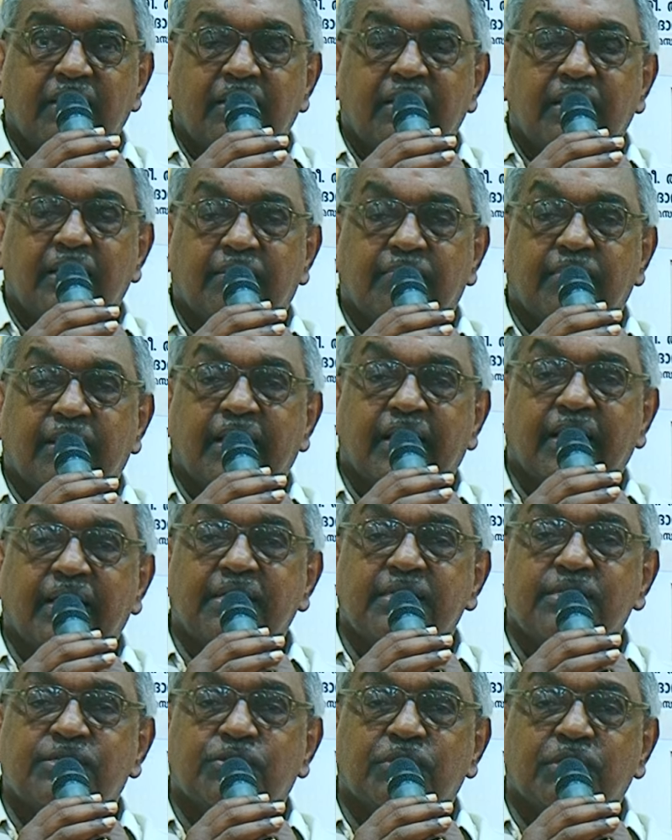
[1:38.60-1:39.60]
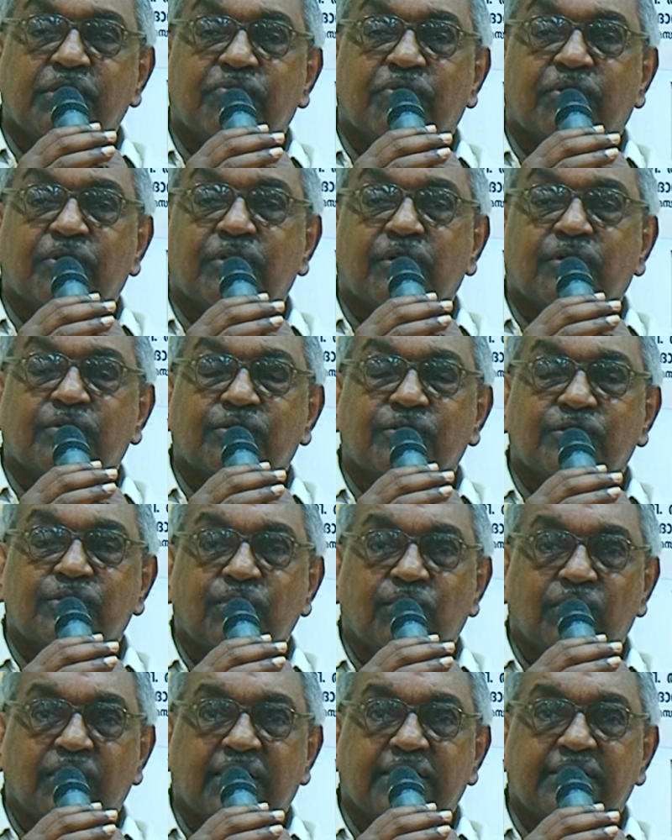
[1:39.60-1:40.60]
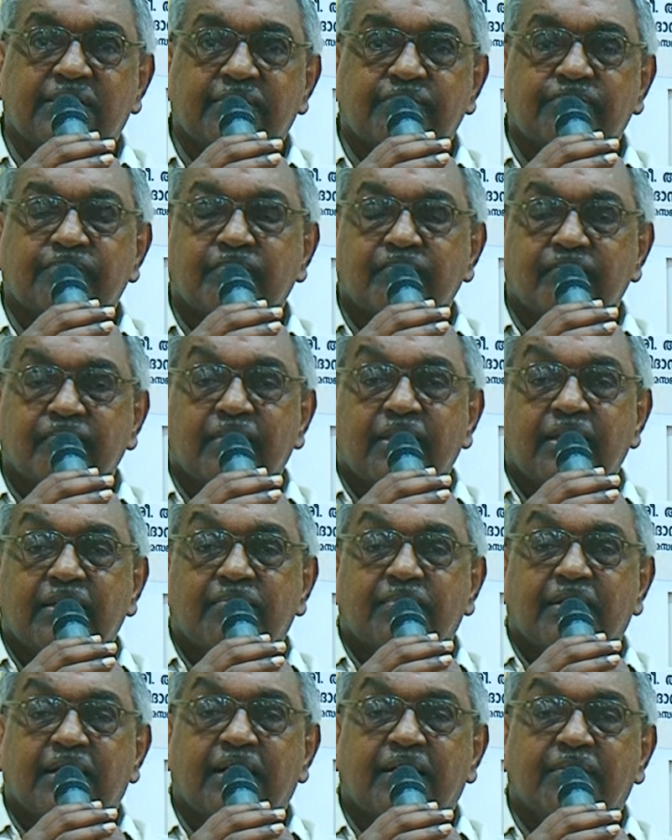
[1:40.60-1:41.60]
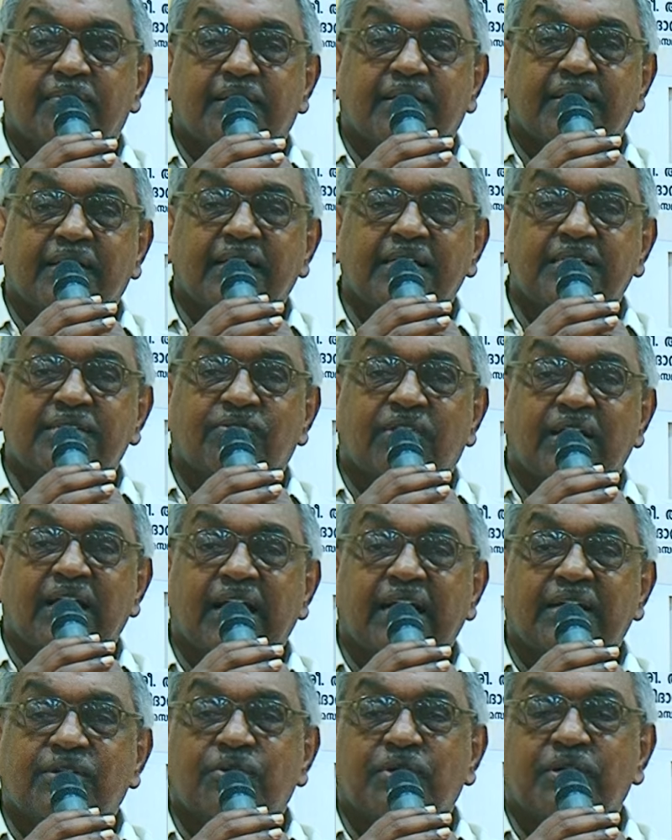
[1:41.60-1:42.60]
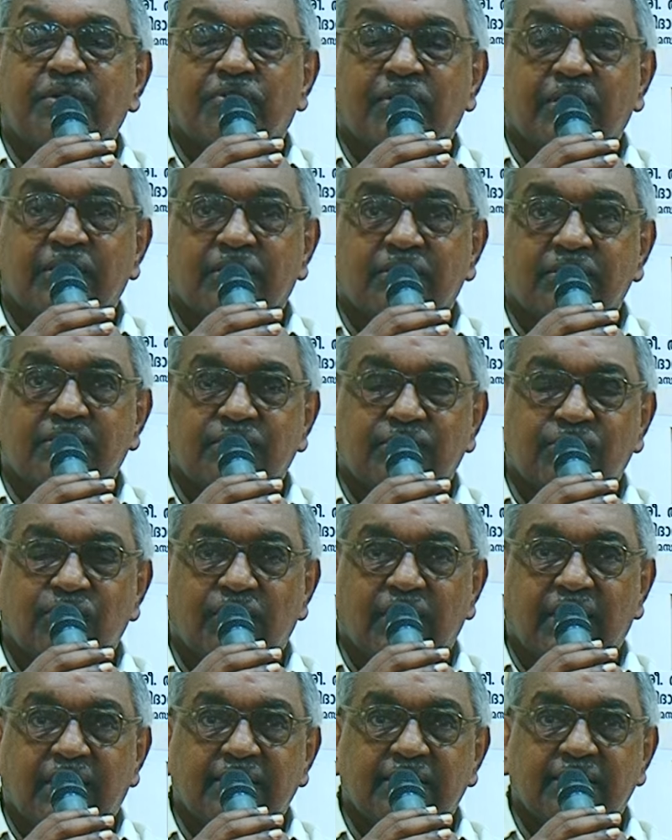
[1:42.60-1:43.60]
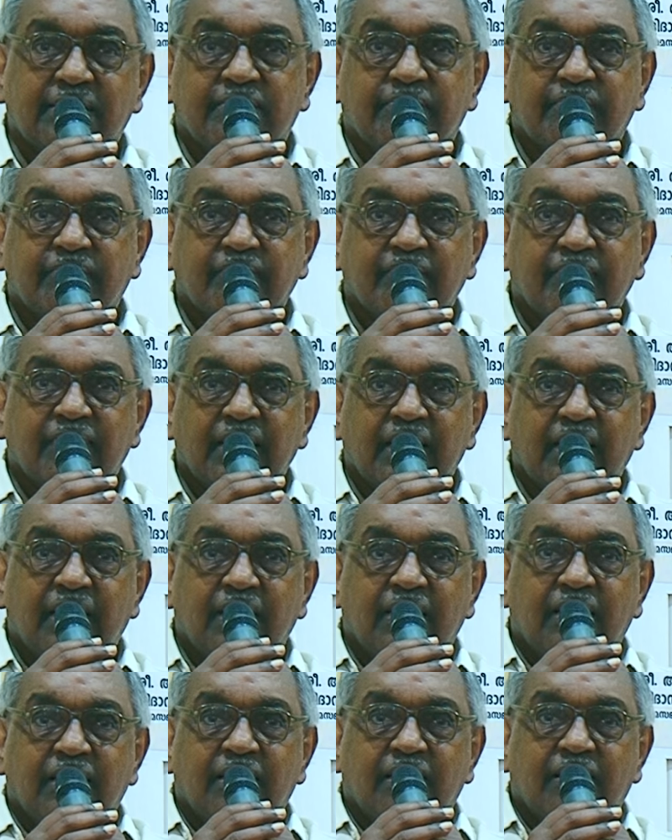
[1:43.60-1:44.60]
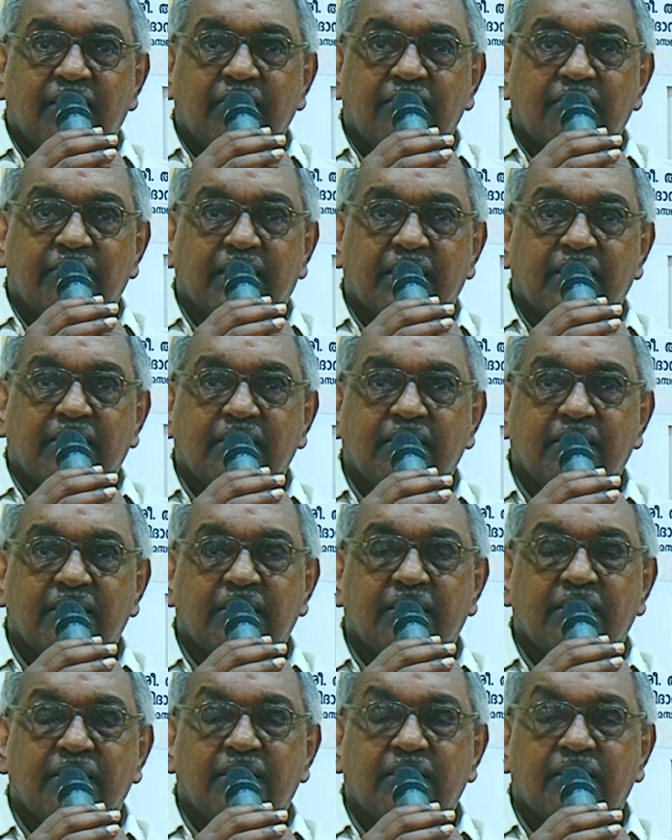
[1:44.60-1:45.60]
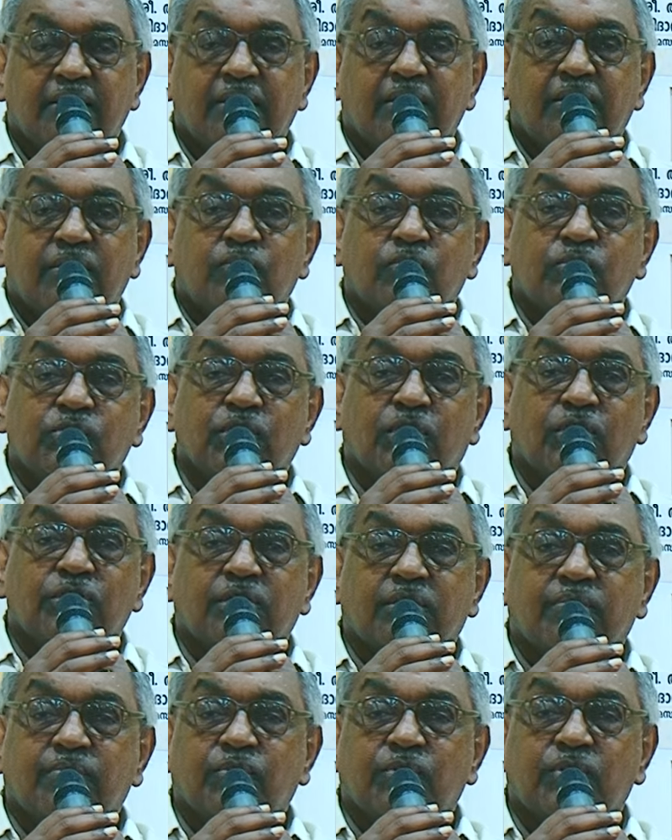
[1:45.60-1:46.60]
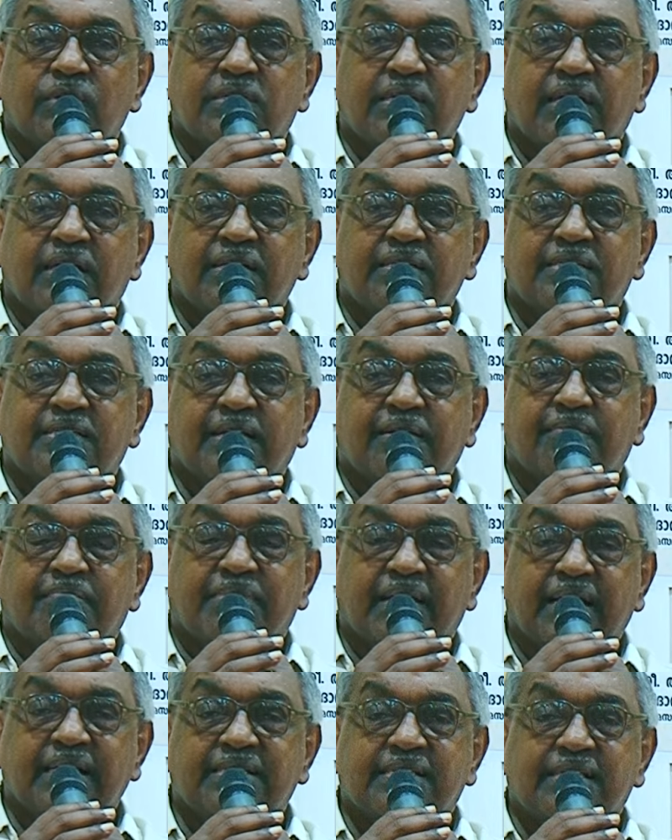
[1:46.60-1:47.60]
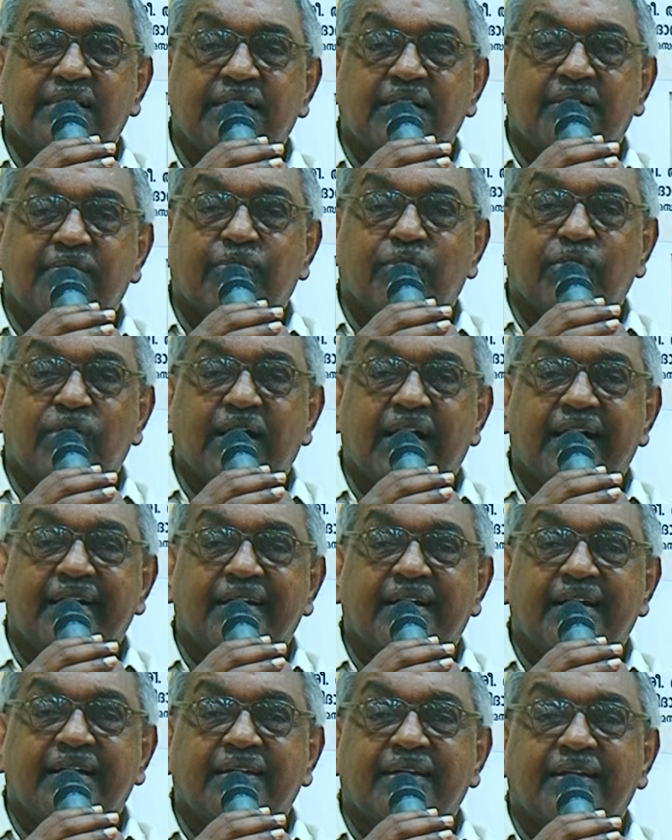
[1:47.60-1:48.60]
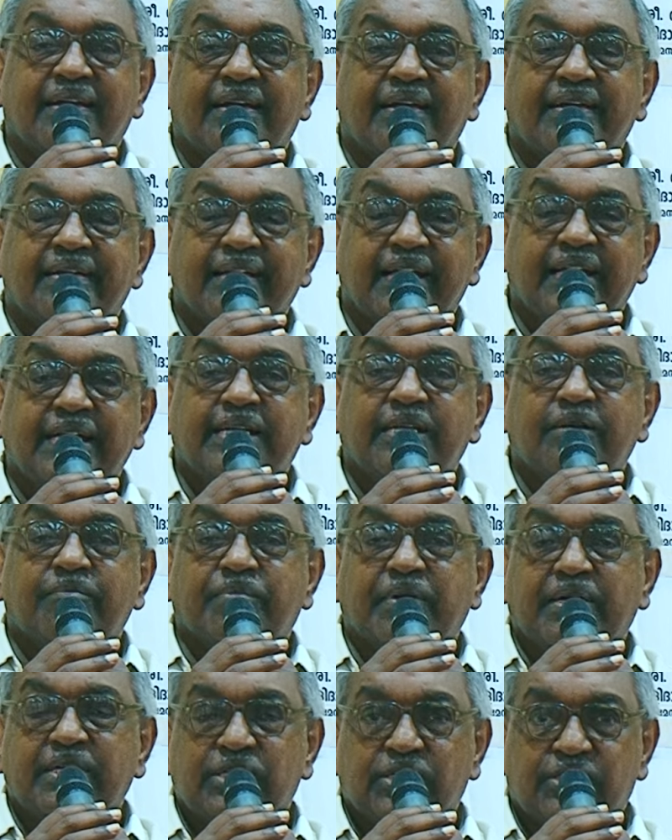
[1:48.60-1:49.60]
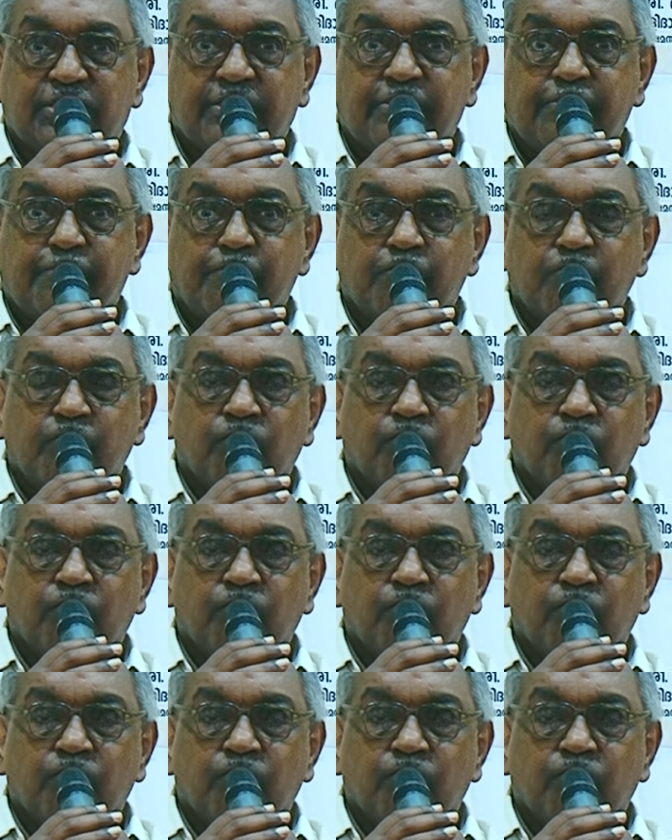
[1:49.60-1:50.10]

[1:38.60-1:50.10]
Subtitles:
Ramayana is 24,000 slogas. Mahabharata is 125,000 slogas. But Viswanathan Nampoothiri sir has comprised in it about 180 pages.